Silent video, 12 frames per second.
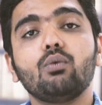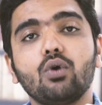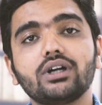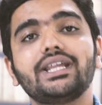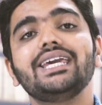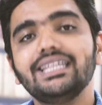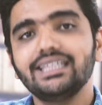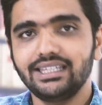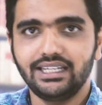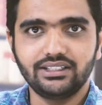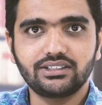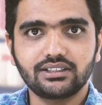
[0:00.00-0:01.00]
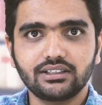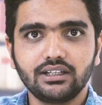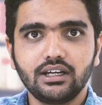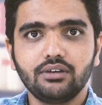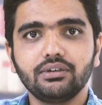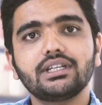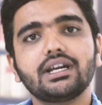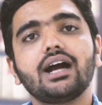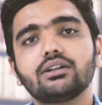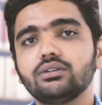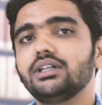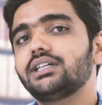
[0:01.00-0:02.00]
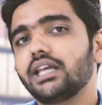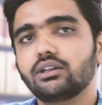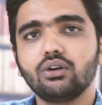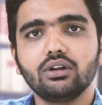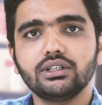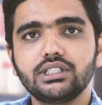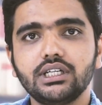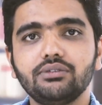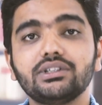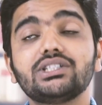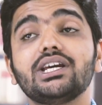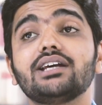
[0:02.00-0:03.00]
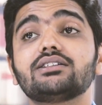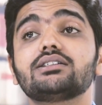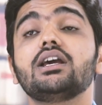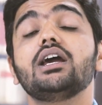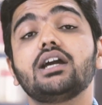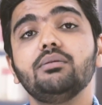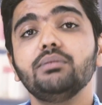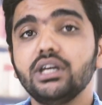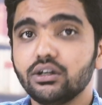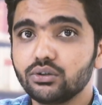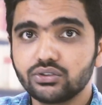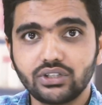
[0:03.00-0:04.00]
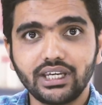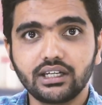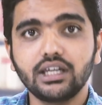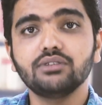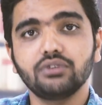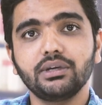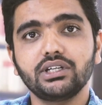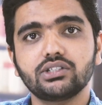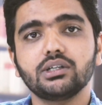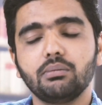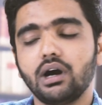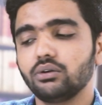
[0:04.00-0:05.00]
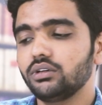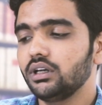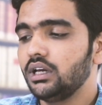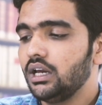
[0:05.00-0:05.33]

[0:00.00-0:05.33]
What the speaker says: what he needs with regard to the technology which he has come here to seek information about.